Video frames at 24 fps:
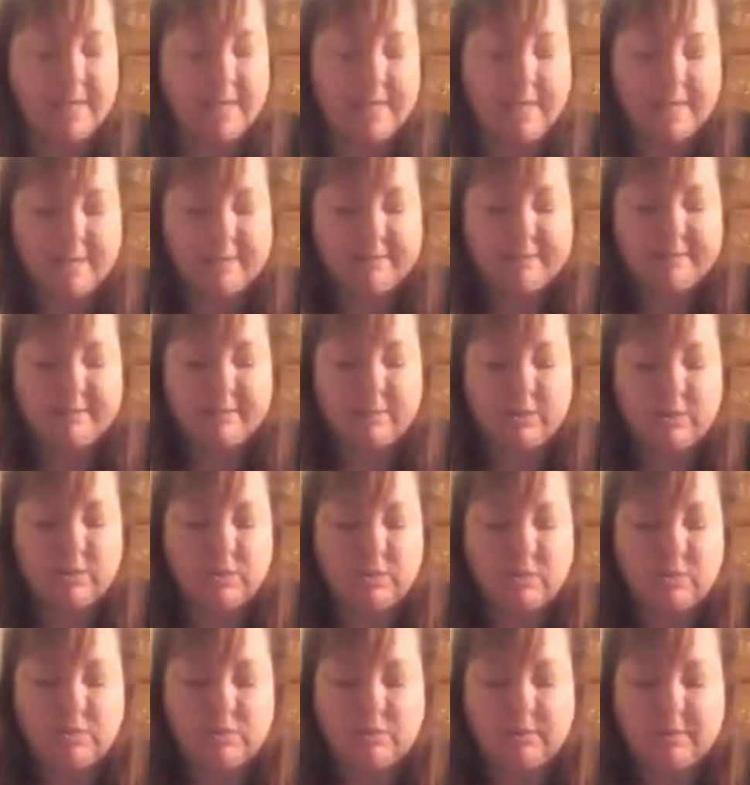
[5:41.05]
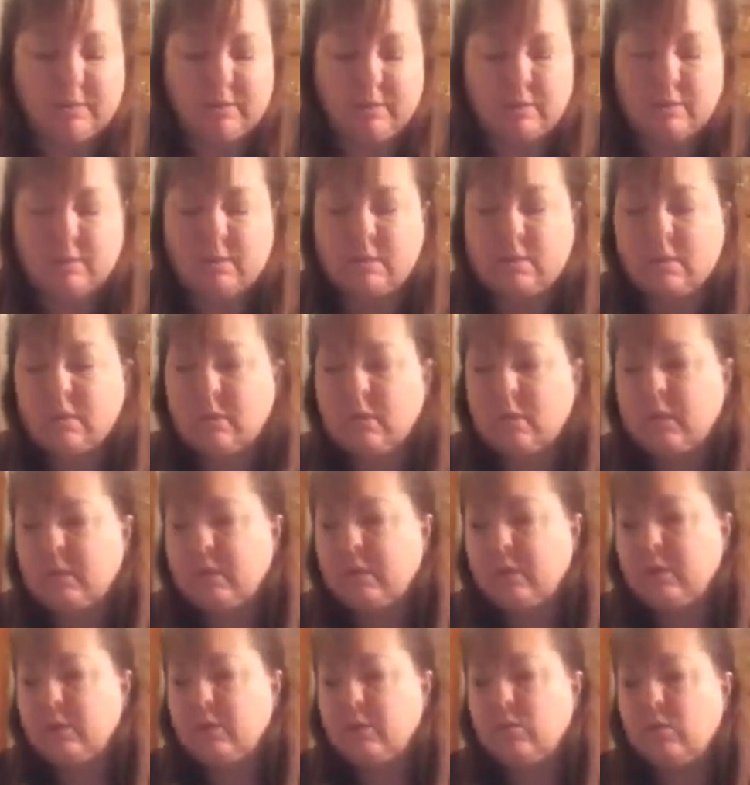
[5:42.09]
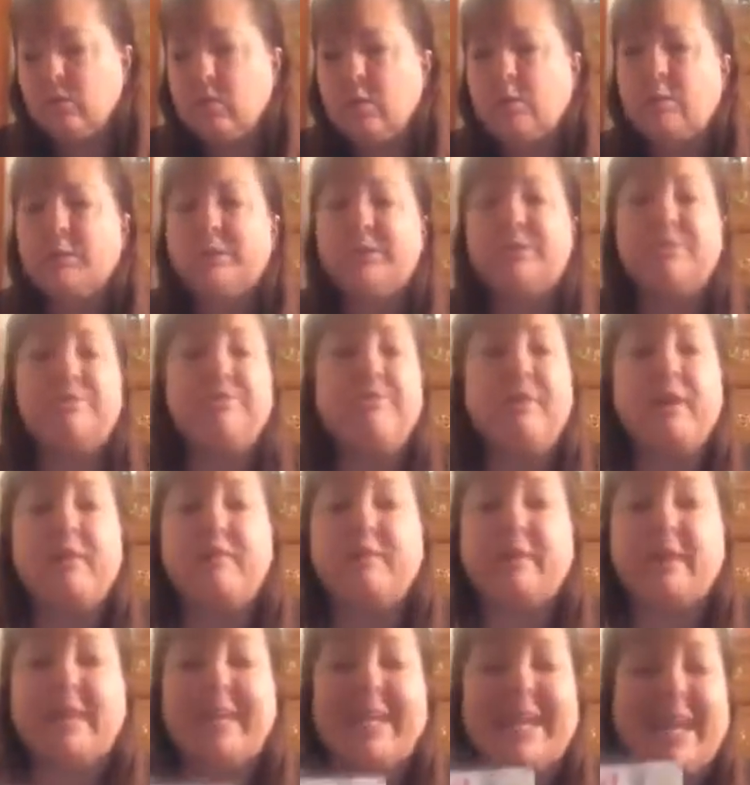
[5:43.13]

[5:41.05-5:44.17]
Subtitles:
and ask the students, you know, what was your favorite